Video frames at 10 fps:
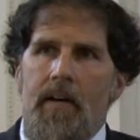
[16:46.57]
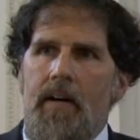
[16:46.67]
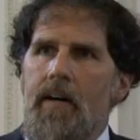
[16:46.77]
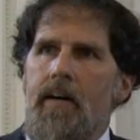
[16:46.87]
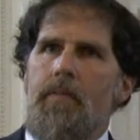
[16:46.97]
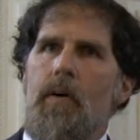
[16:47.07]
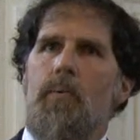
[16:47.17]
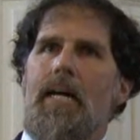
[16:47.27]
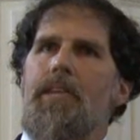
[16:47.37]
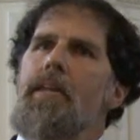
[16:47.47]
But
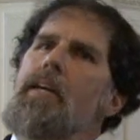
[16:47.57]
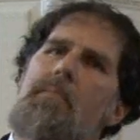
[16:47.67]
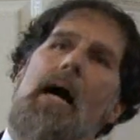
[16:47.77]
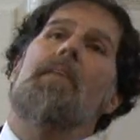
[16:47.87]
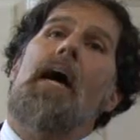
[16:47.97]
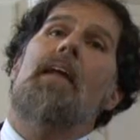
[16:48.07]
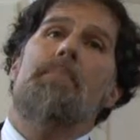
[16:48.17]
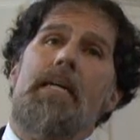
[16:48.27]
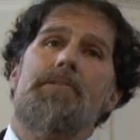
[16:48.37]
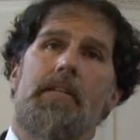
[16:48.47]
when I think about that
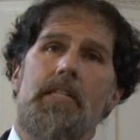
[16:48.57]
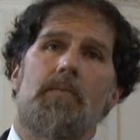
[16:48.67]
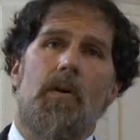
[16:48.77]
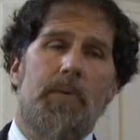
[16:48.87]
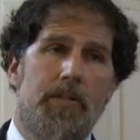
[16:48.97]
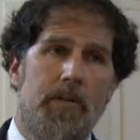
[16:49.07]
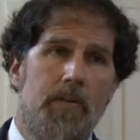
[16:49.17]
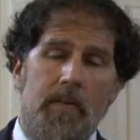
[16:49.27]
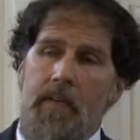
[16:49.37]
piece, at least of what we do,